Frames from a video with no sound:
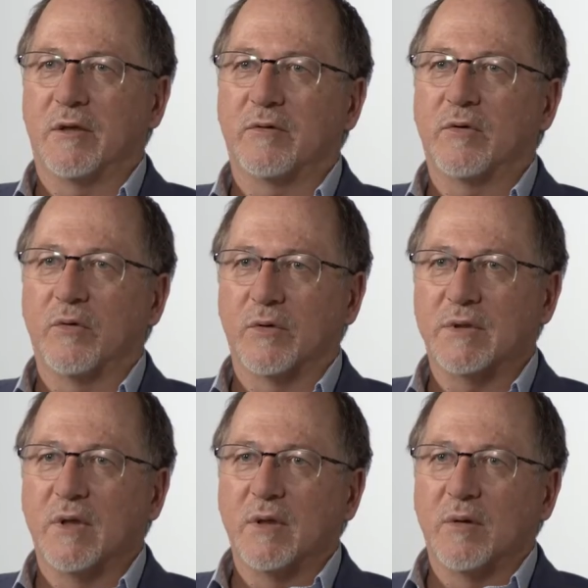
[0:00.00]
And of
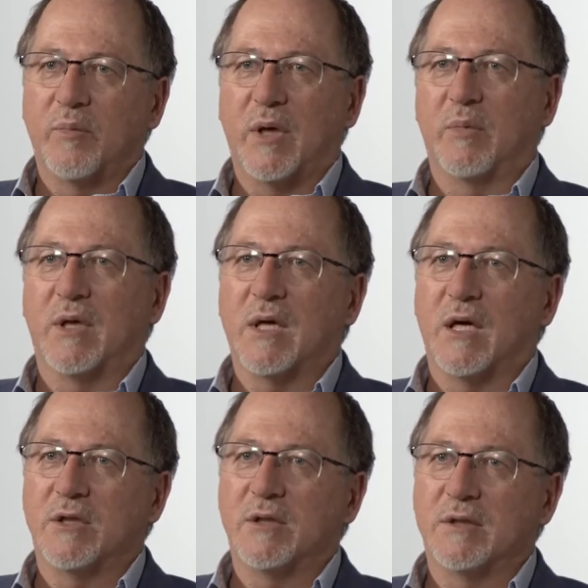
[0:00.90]
course,
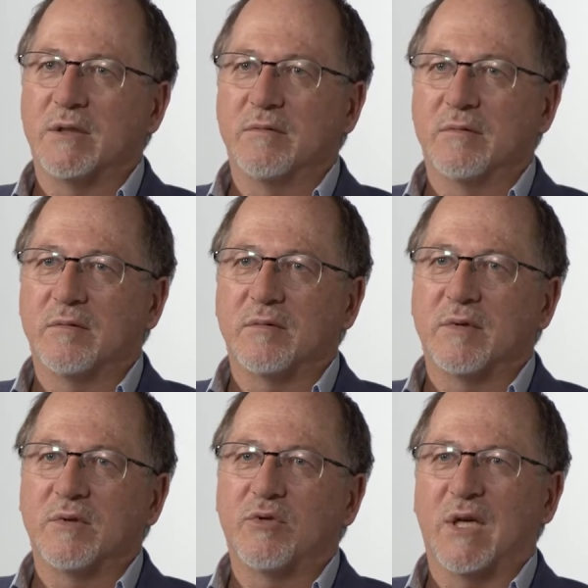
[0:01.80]
pigmentation is
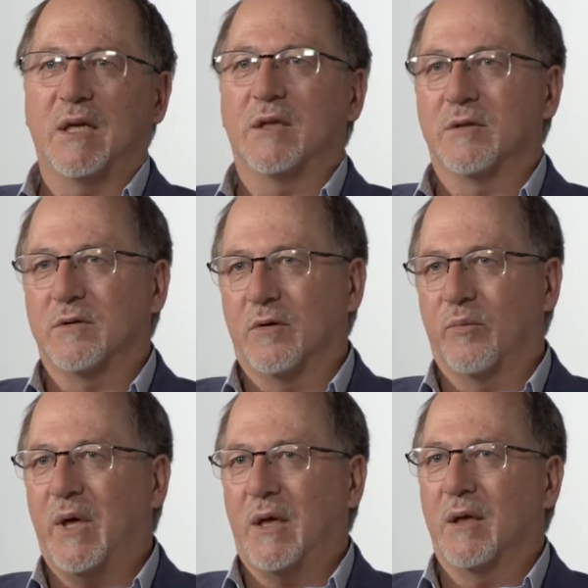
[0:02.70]
tricky to sort
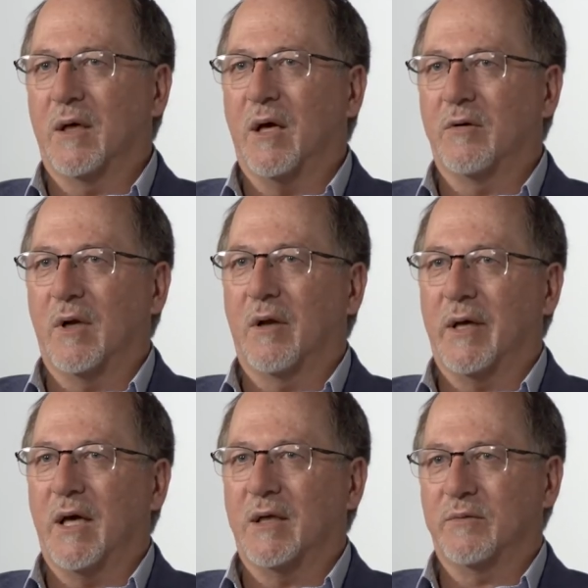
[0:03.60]
of pick in a country
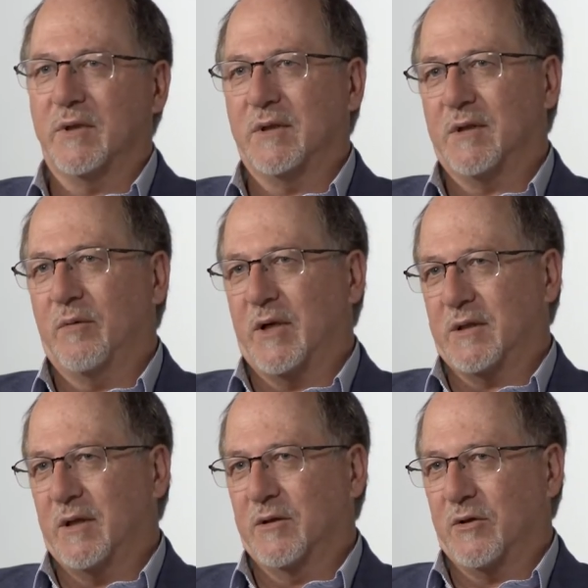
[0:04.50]
like ours where there's so much
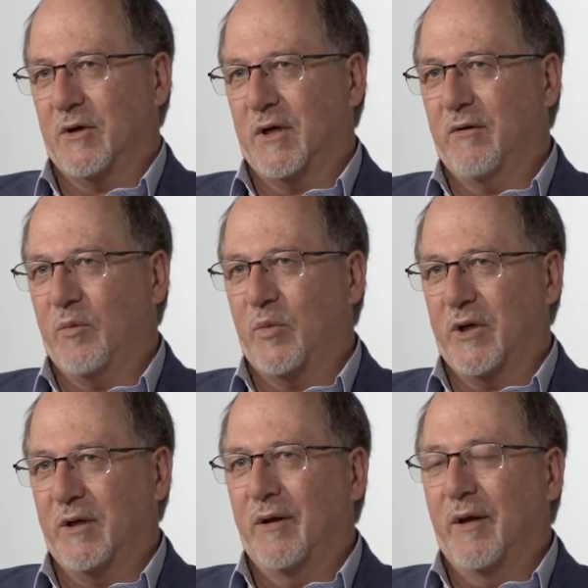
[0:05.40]
sunshine and
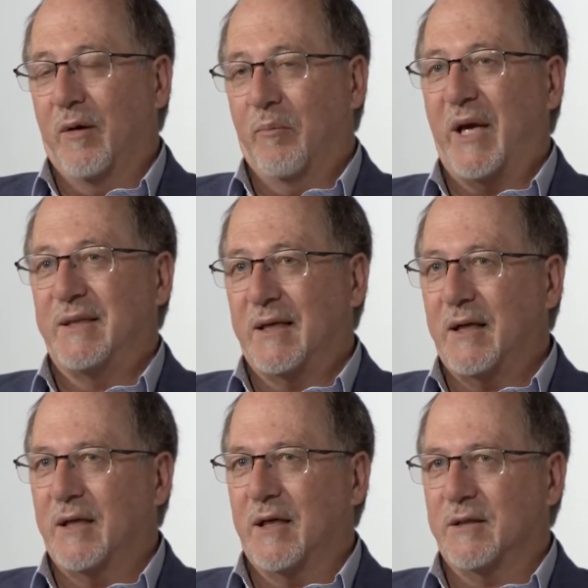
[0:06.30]
everybody
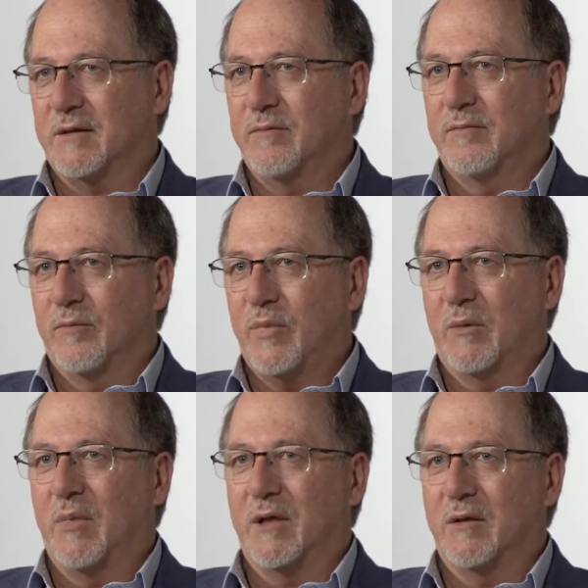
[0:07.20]
basically gets
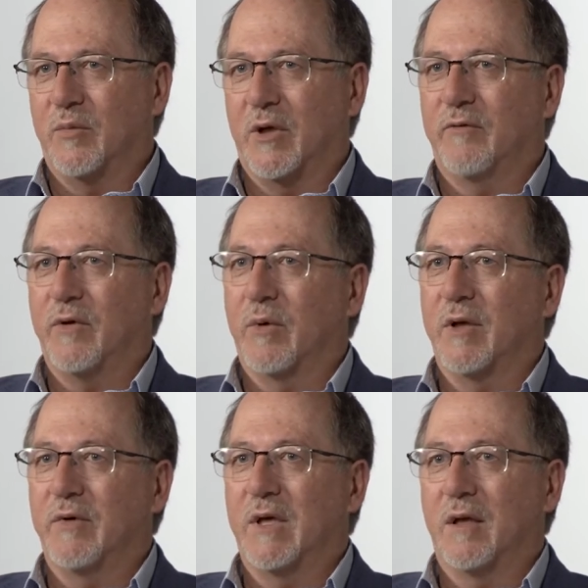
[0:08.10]
pigmented. But if you were
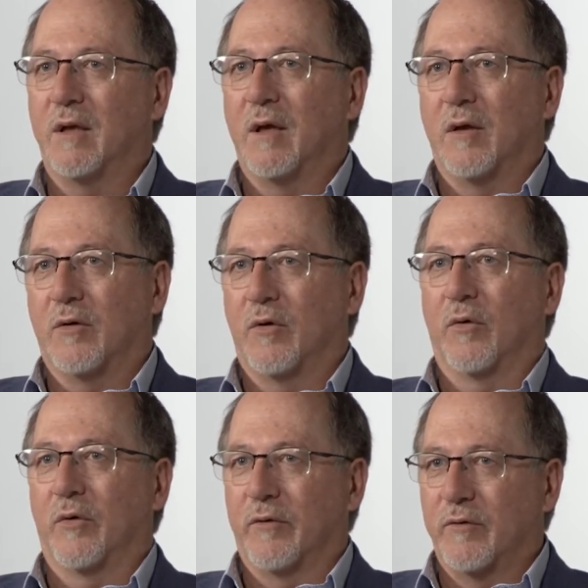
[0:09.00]
living in the
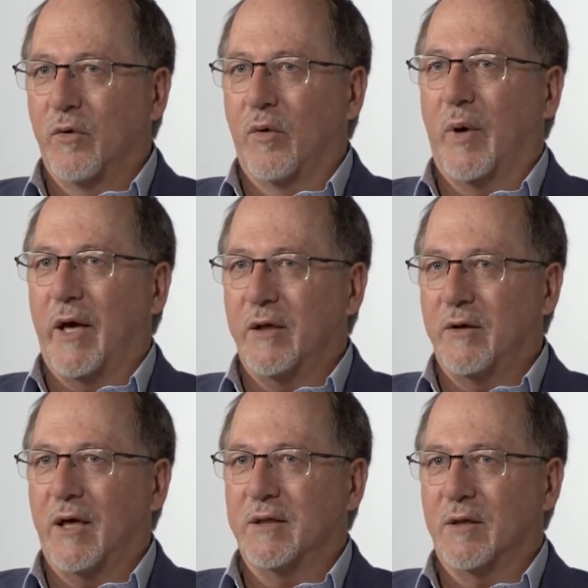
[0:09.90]
north of Norway and
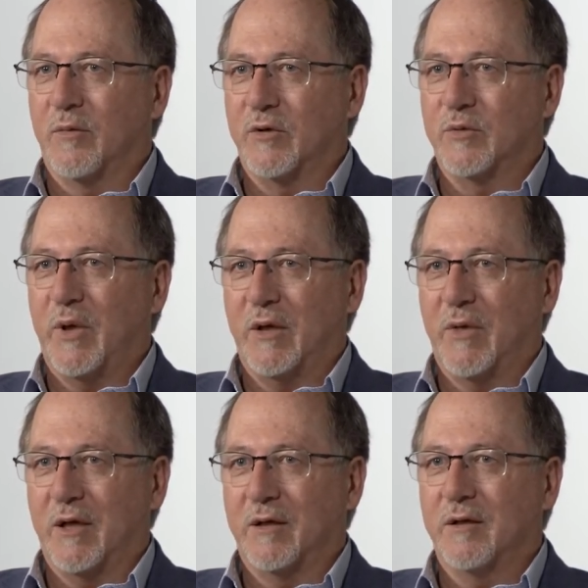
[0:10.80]
you had someone who's
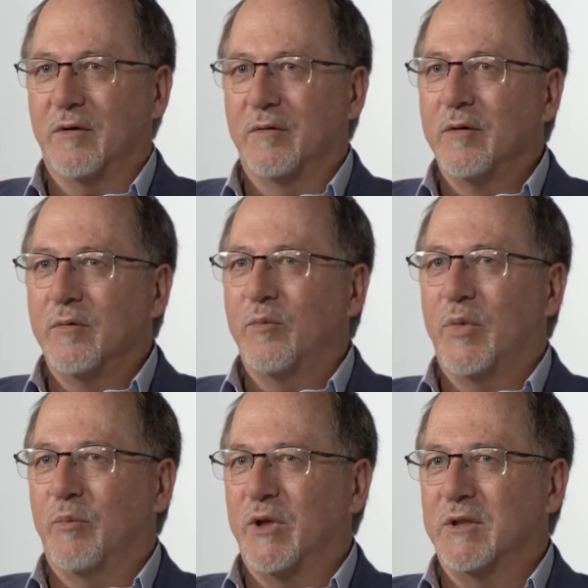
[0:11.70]
pigmented, you'd be
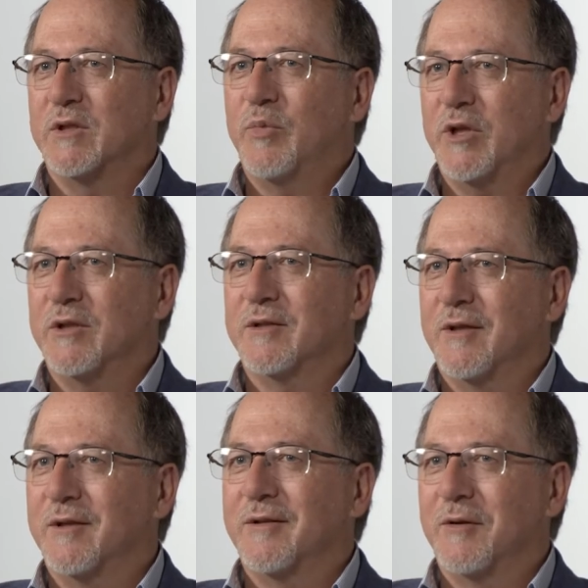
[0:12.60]
a bit suspicious
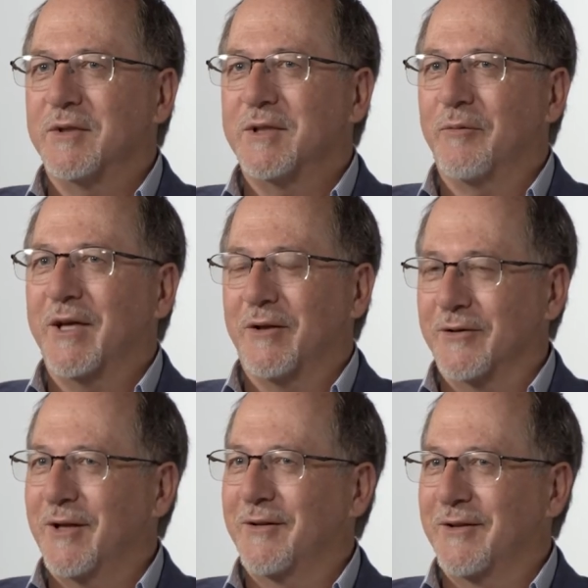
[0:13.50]
that there was something
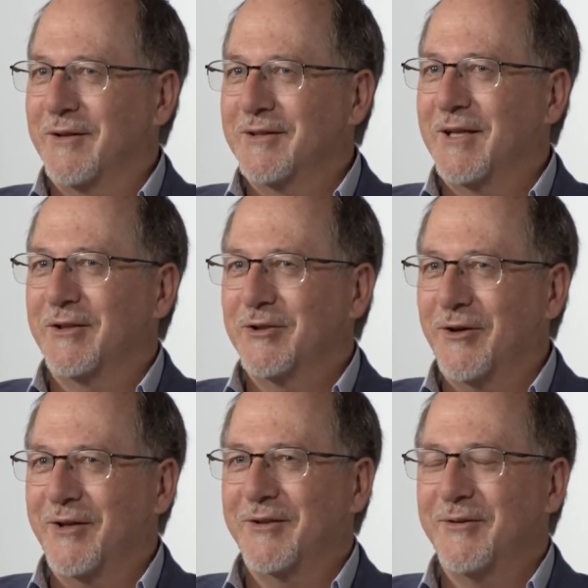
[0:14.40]
else other than
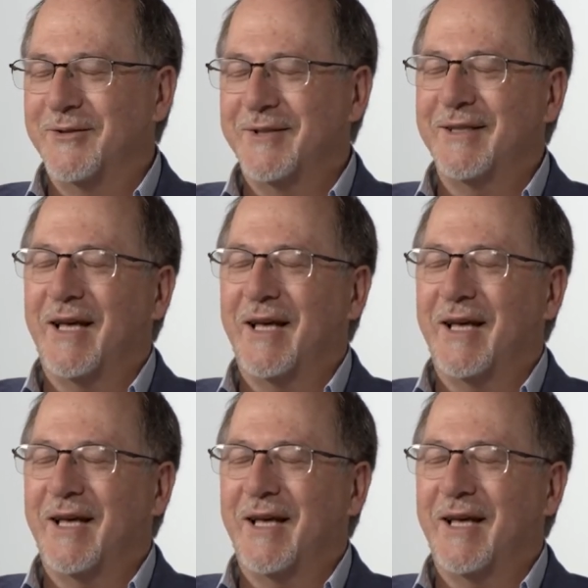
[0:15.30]
sunshine causing